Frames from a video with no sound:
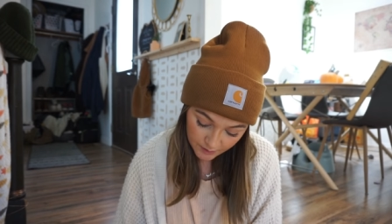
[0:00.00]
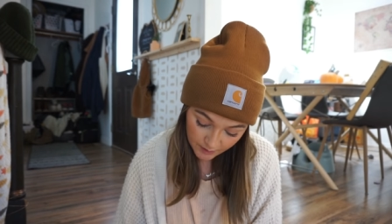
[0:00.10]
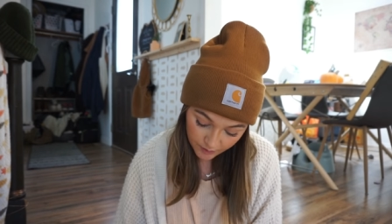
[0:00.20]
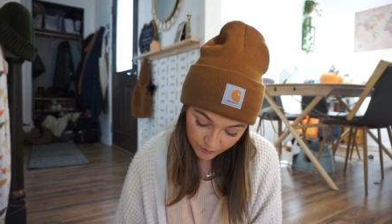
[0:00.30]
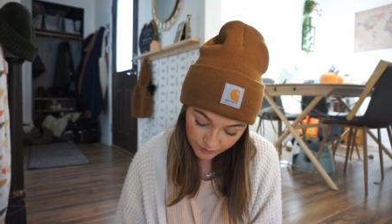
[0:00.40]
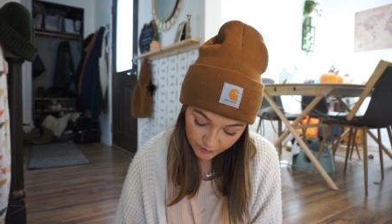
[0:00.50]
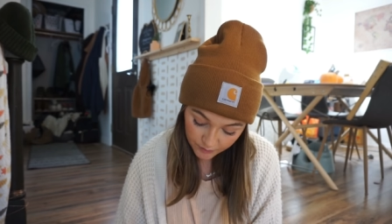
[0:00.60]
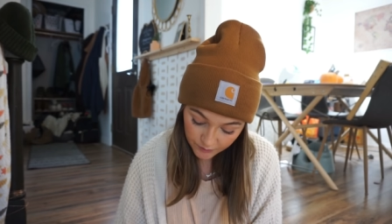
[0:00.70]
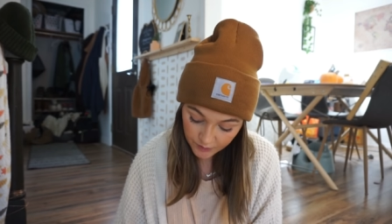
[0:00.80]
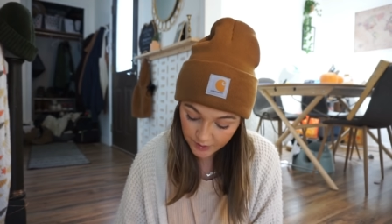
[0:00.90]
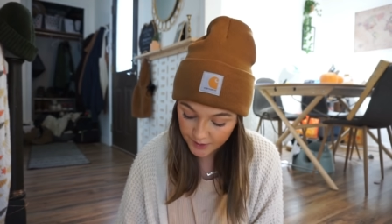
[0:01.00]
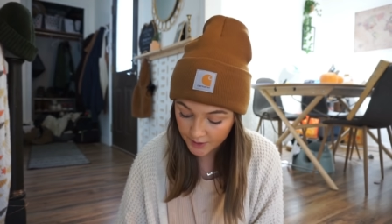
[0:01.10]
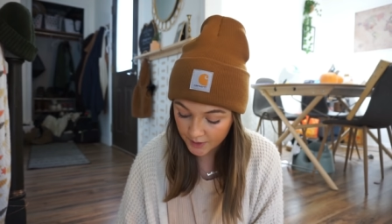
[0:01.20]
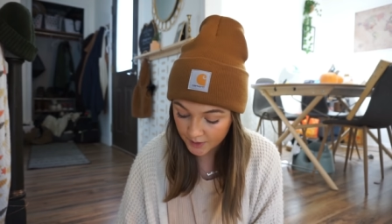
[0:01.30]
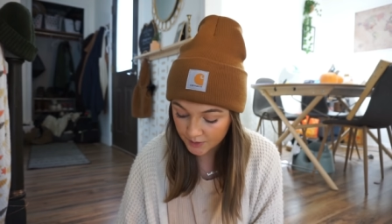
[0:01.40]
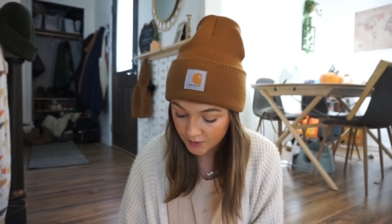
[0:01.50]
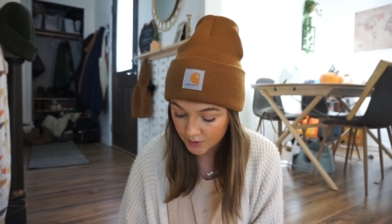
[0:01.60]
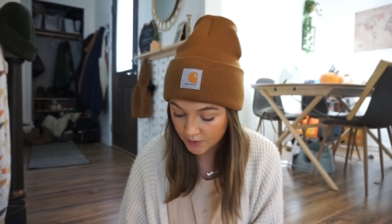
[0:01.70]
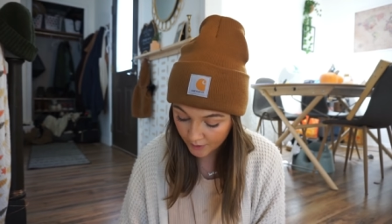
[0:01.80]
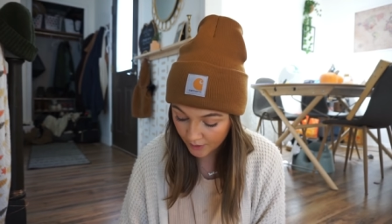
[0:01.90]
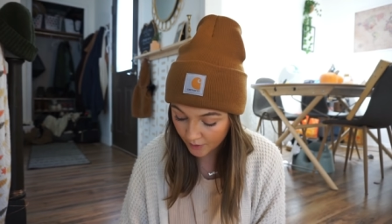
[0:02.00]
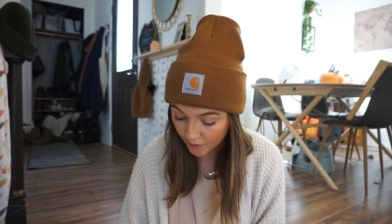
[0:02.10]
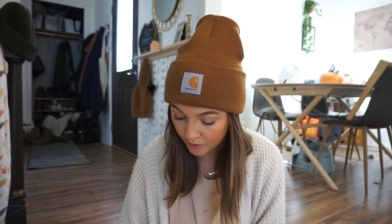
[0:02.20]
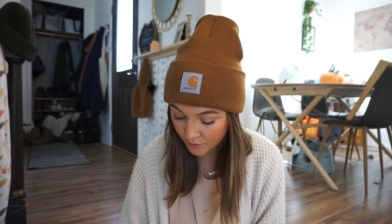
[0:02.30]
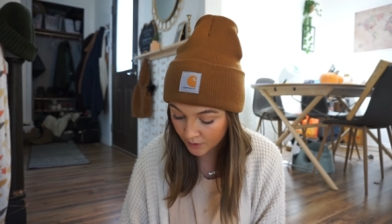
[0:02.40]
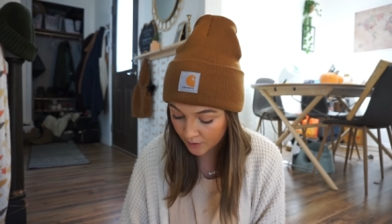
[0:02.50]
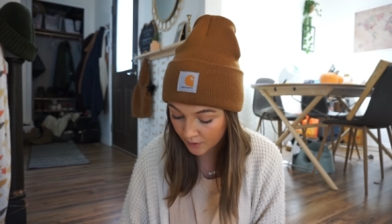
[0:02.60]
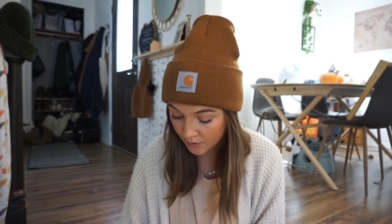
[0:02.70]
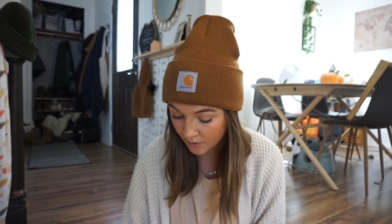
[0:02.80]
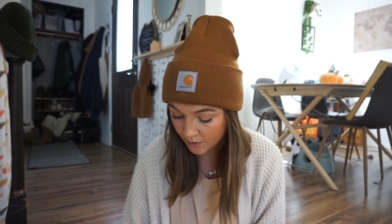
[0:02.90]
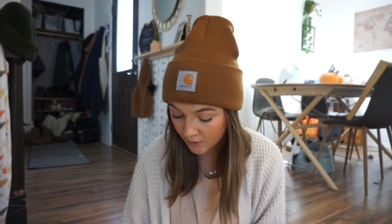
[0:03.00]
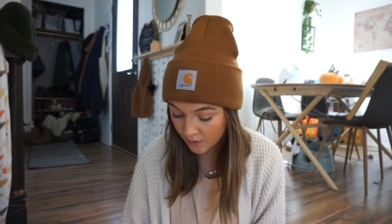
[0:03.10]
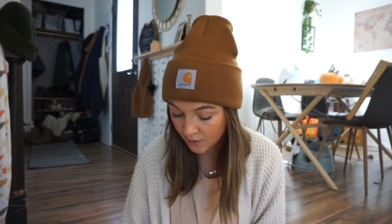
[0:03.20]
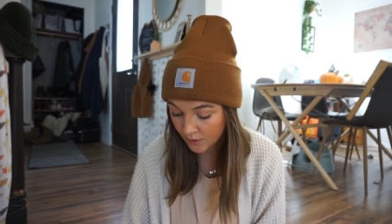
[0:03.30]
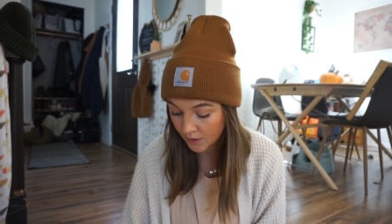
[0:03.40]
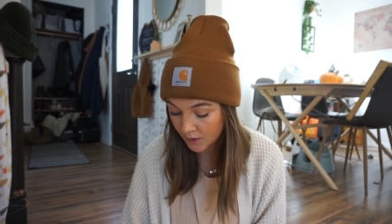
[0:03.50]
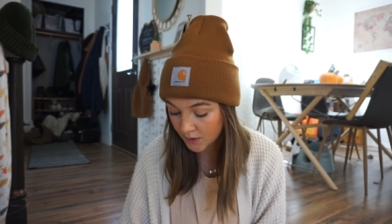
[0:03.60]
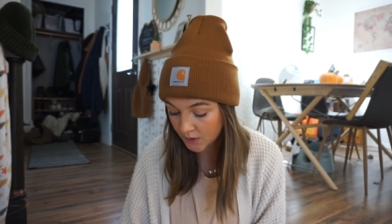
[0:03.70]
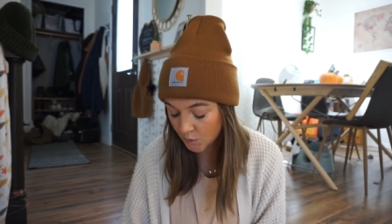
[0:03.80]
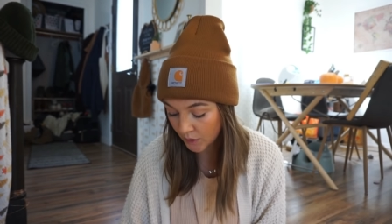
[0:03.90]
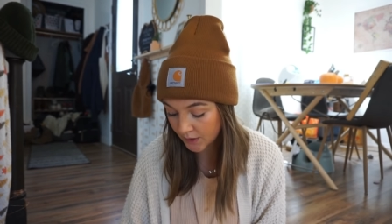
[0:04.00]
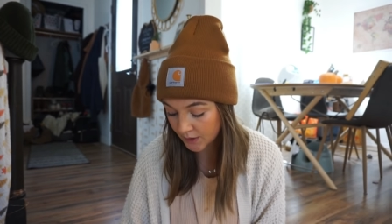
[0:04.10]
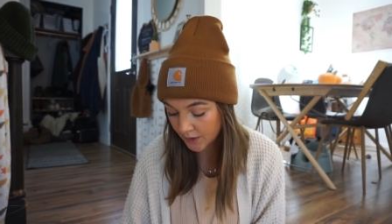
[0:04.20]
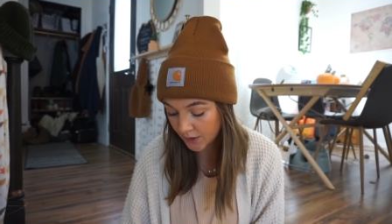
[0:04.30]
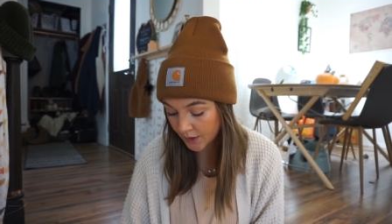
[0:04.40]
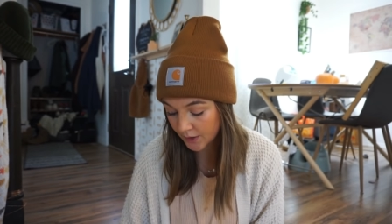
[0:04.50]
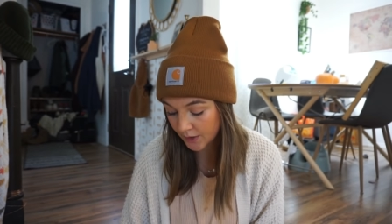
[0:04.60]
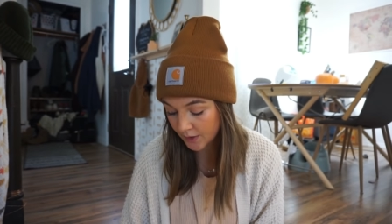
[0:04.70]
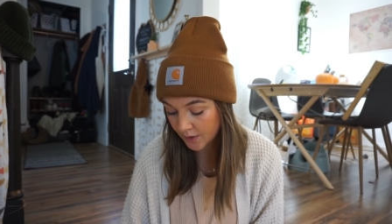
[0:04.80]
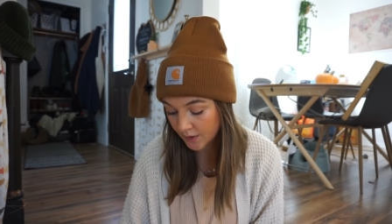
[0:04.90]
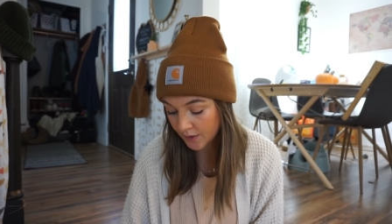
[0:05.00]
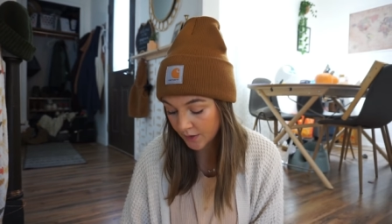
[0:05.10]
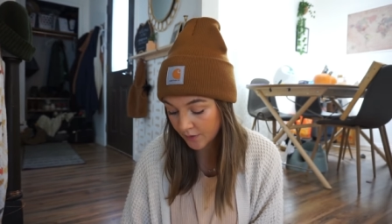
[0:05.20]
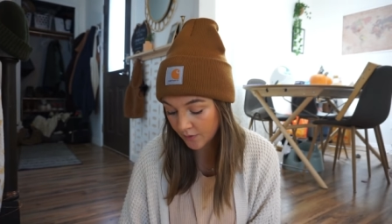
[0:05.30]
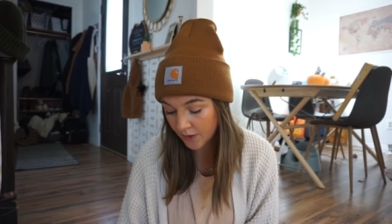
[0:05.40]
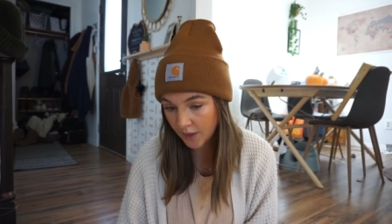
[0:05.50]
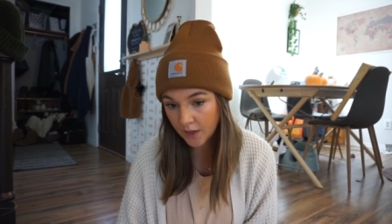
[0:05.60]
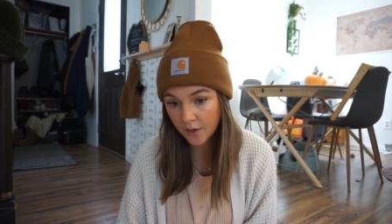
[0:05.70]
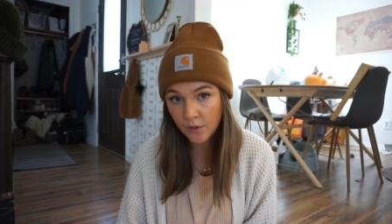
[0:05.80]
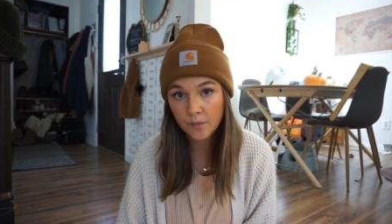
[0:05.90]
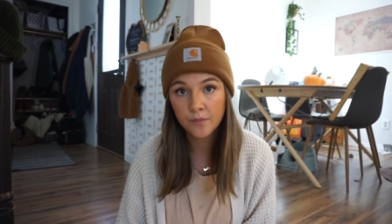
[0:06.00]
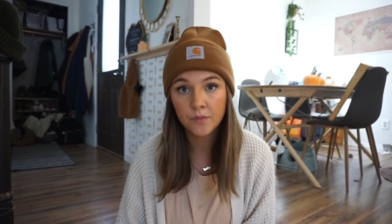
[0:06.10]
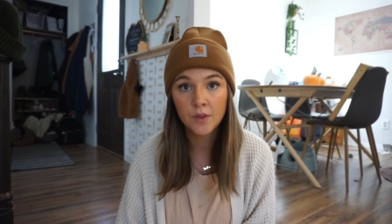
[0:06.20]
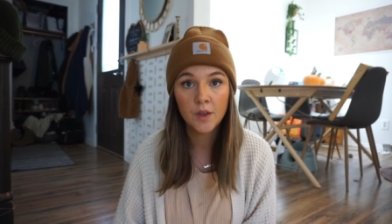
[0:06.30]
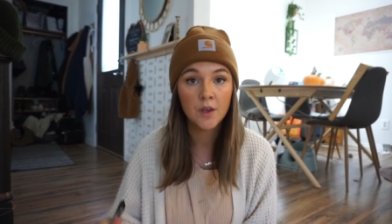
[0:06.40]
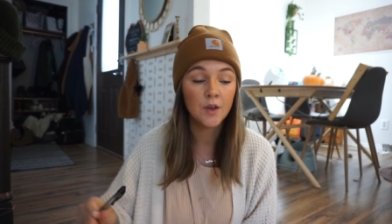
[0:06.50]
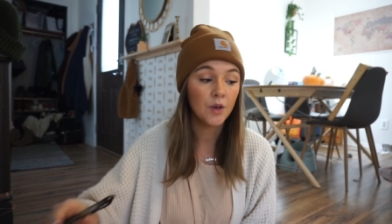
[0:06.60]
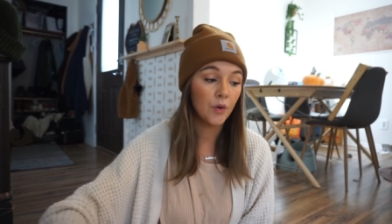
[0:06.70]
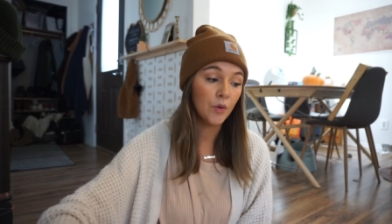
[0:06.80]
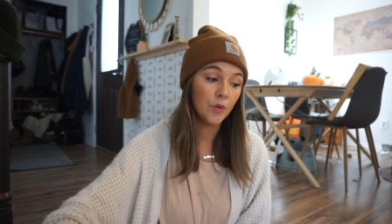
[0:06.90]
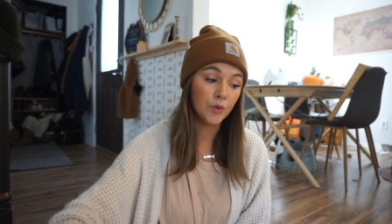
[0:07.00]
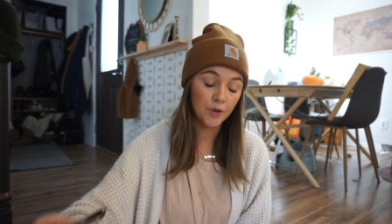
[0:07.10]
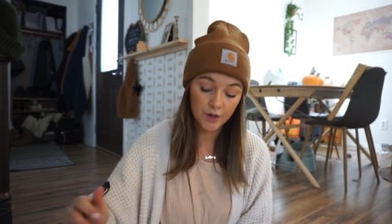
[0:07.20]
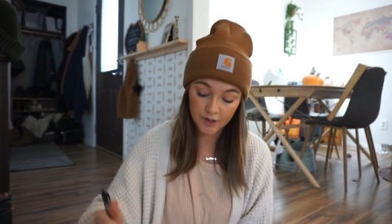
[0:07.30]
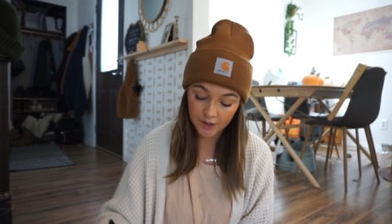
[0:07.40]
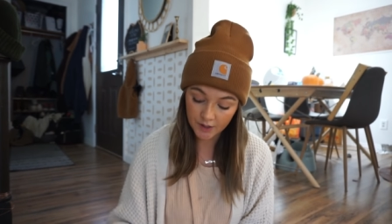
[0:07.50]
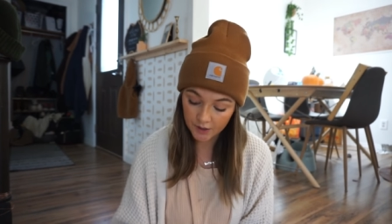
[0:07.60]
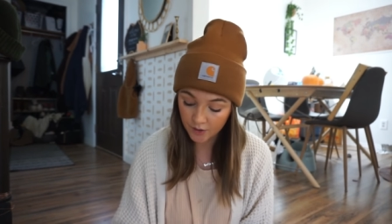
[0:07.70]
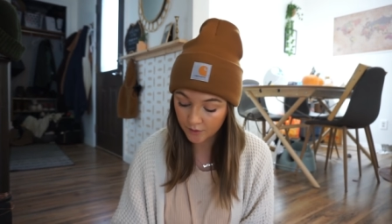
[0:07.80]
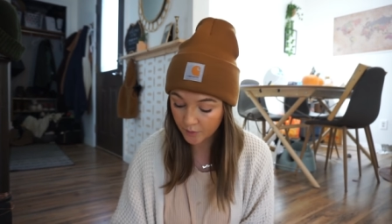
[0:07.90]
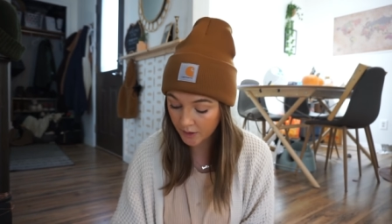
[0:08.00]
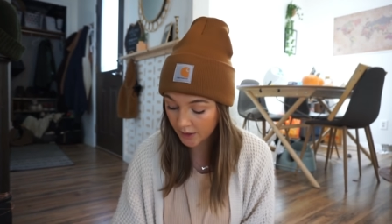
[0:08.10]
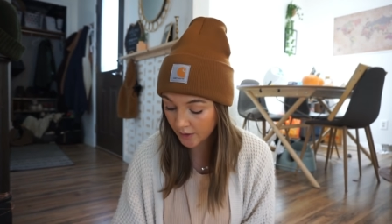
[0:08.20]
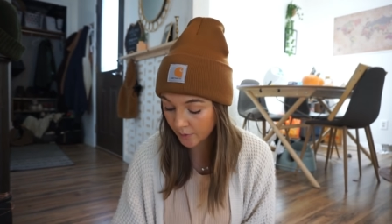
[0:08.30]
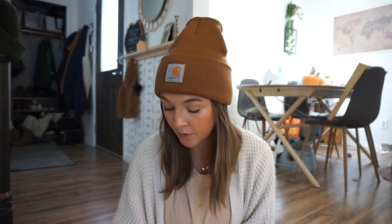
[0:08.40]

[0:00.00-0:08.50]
out the fridge, film, sponsored video. Oh, you're gonna knock over my camera,